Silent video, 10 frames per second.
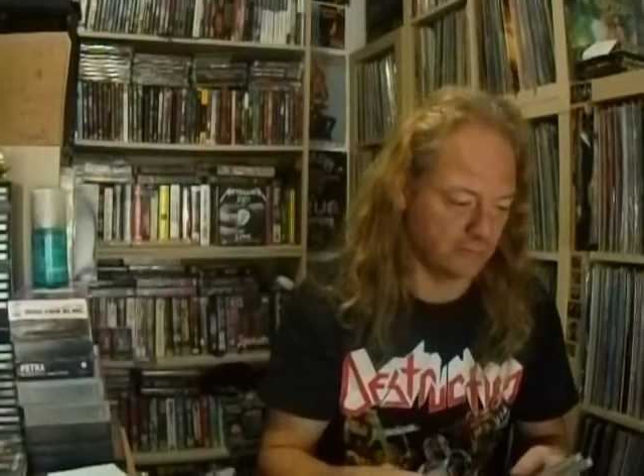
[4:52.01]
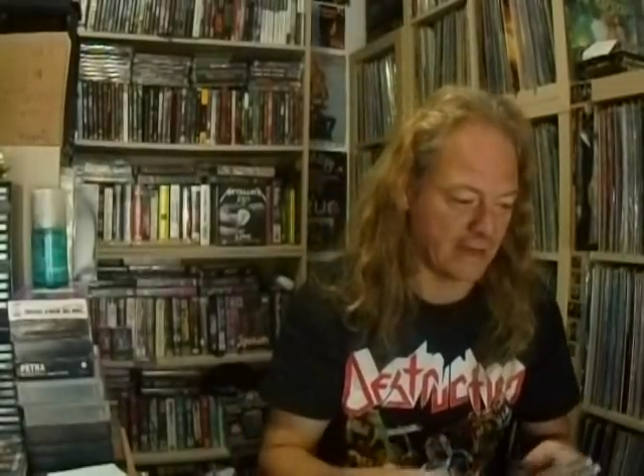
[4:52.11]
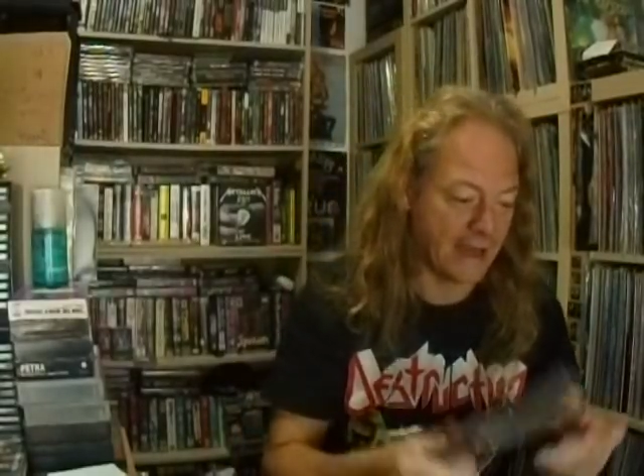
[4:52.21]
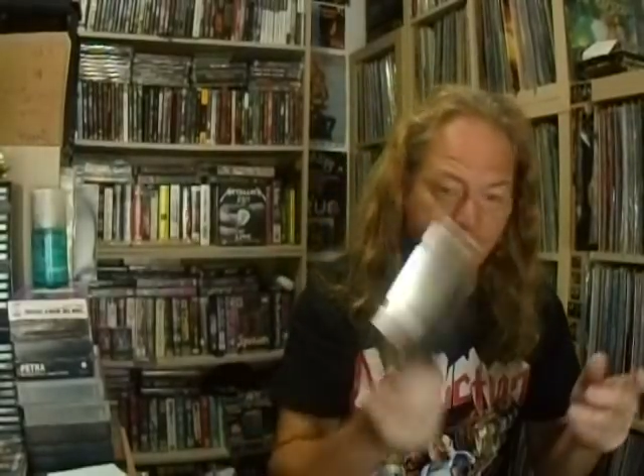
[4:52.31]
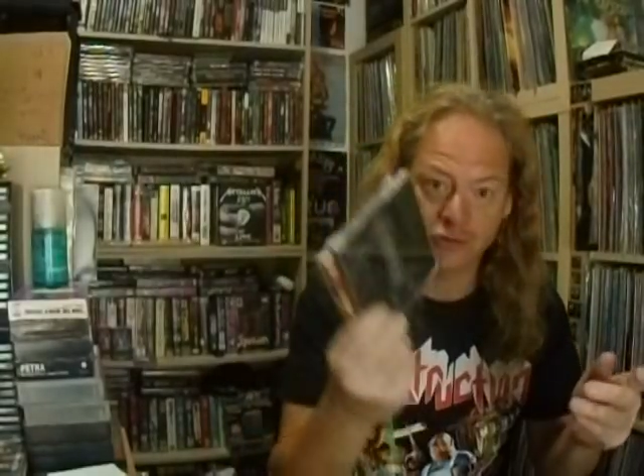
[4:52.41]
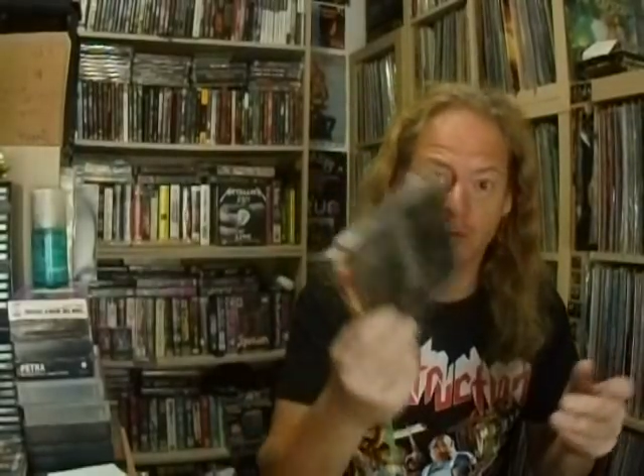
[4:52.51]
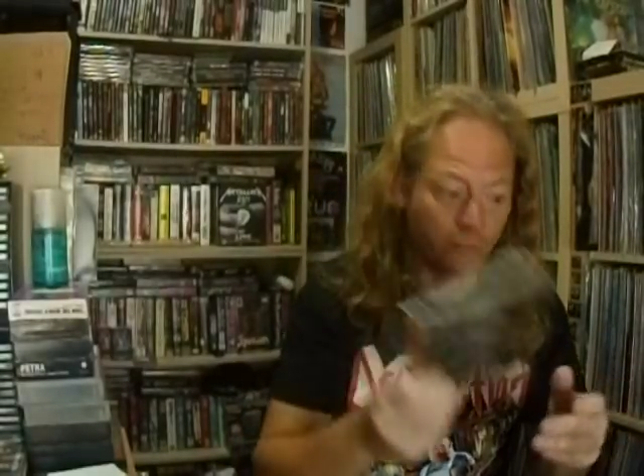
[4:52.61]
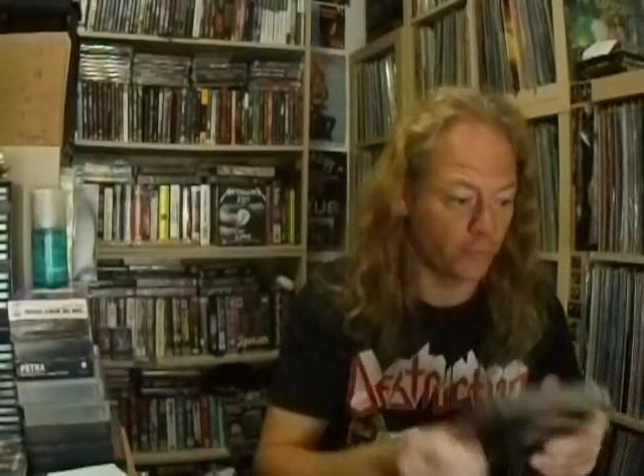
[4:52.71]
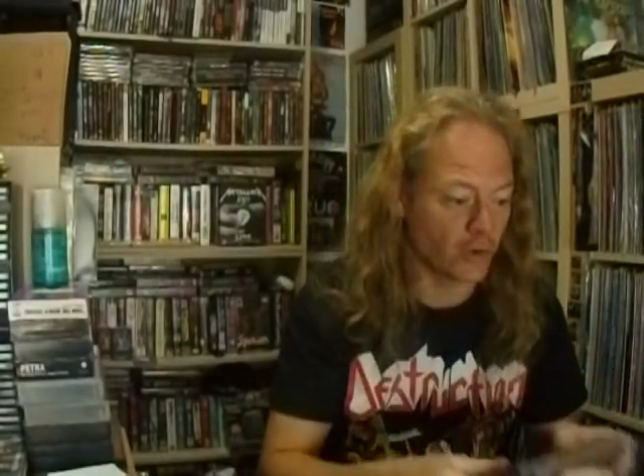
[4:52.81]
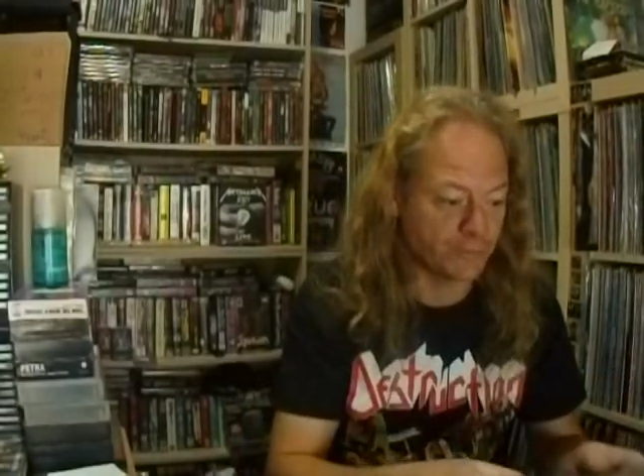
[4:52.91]
I have also
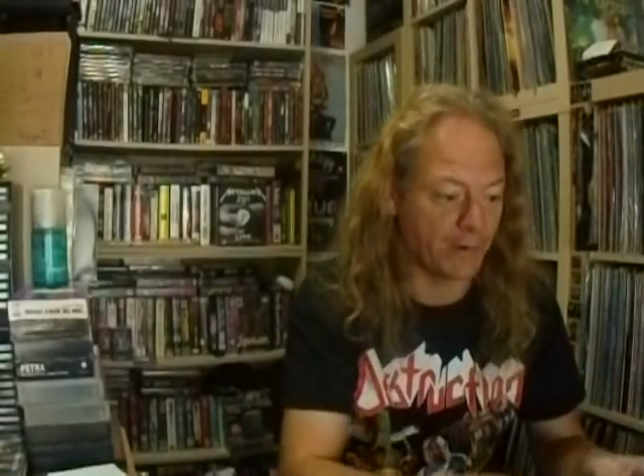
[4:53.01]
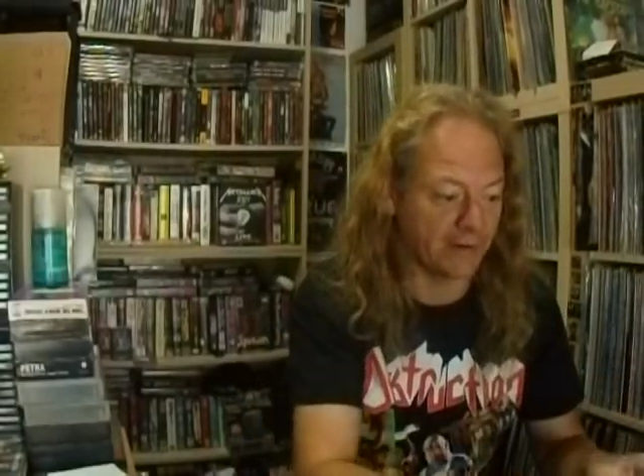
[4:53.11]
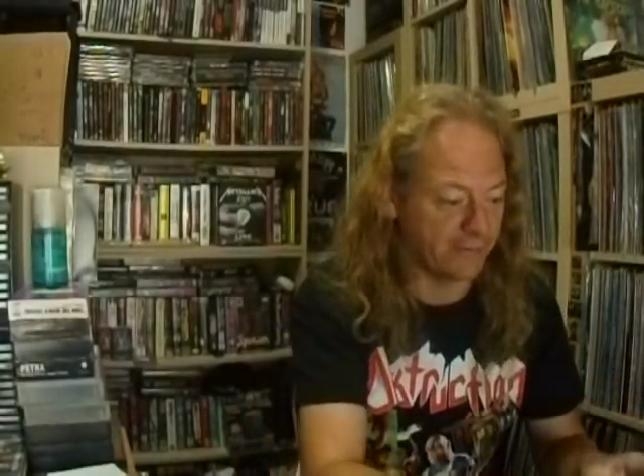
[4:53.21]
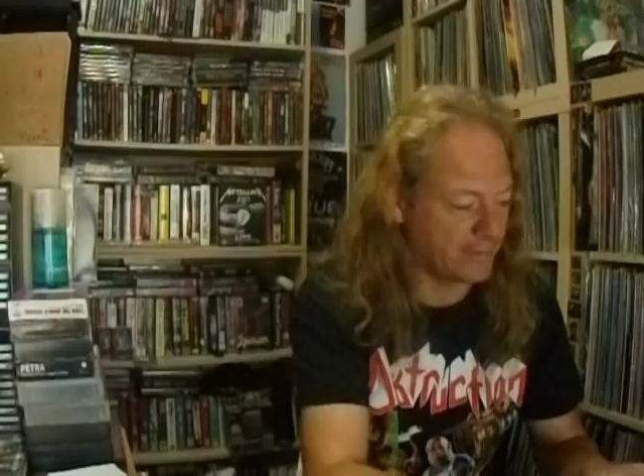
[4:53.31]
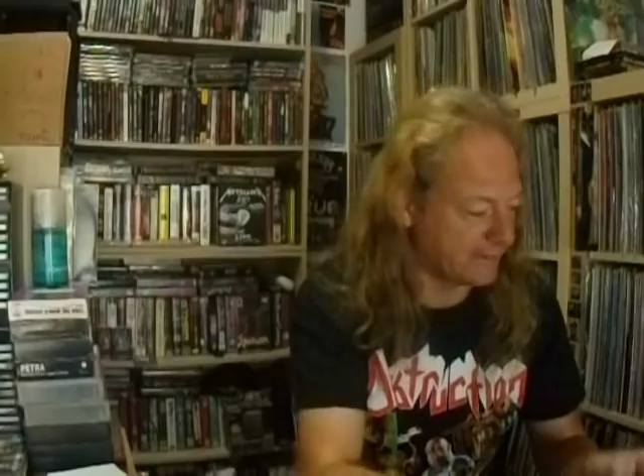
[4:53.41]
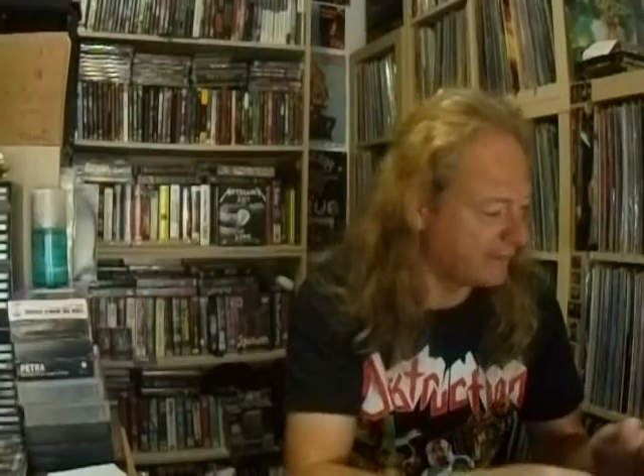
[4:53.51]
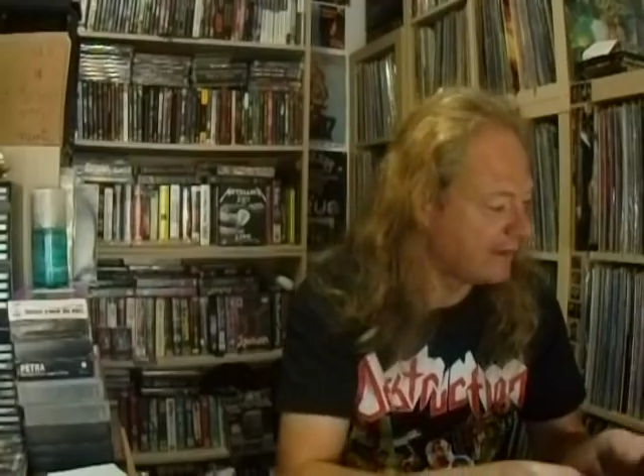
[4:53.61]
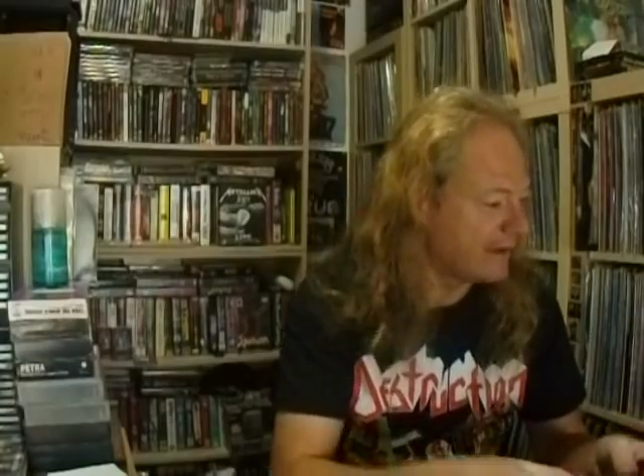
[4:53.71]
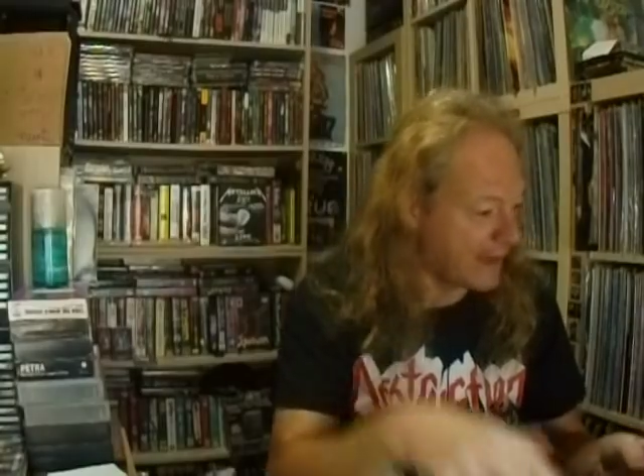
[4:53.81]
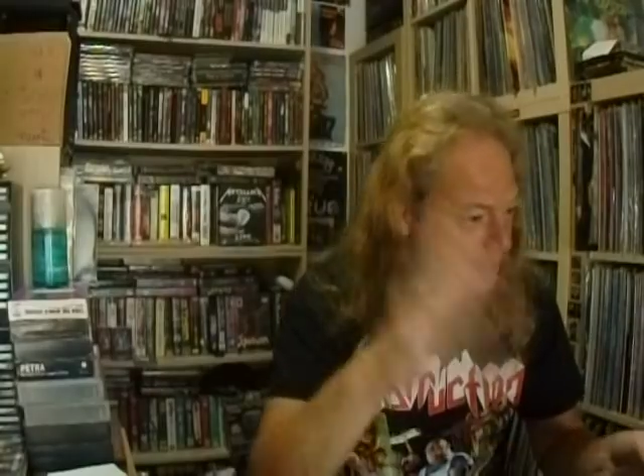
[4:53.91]
the first part, but
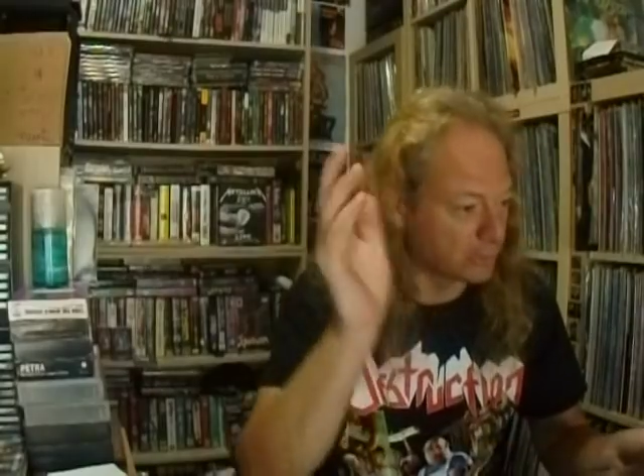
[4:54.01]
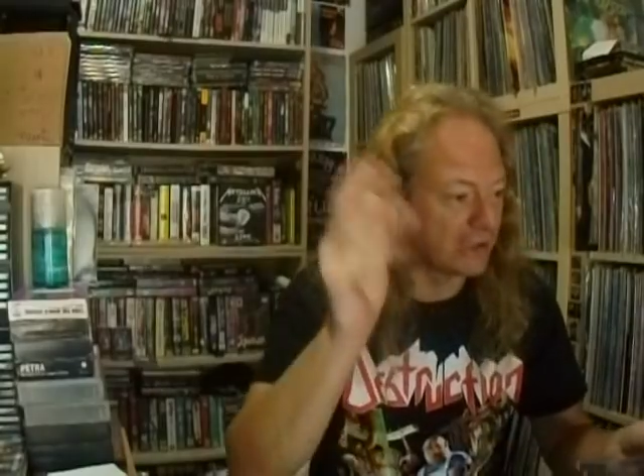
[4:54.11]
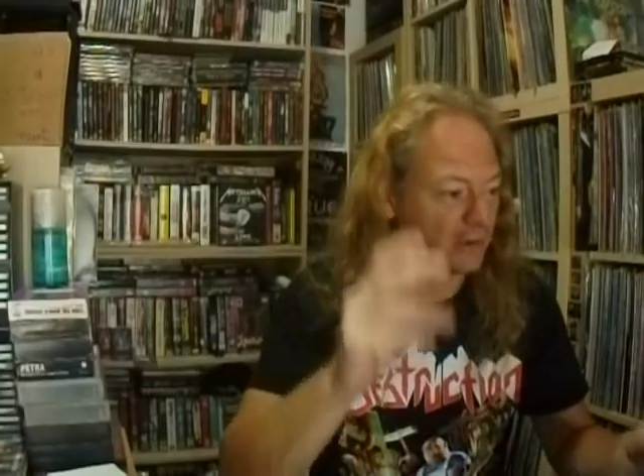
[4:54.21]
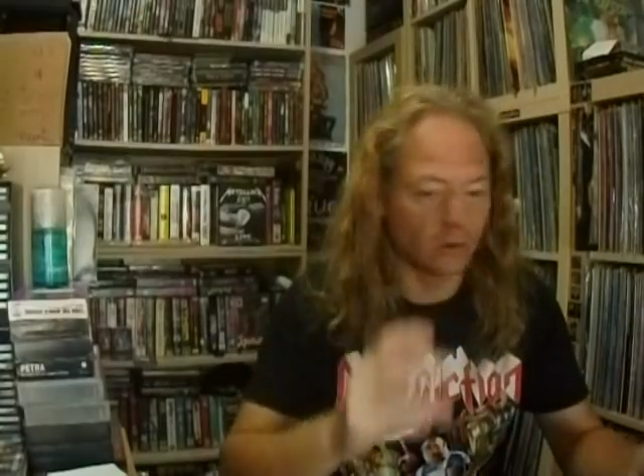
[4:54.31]
I bought it a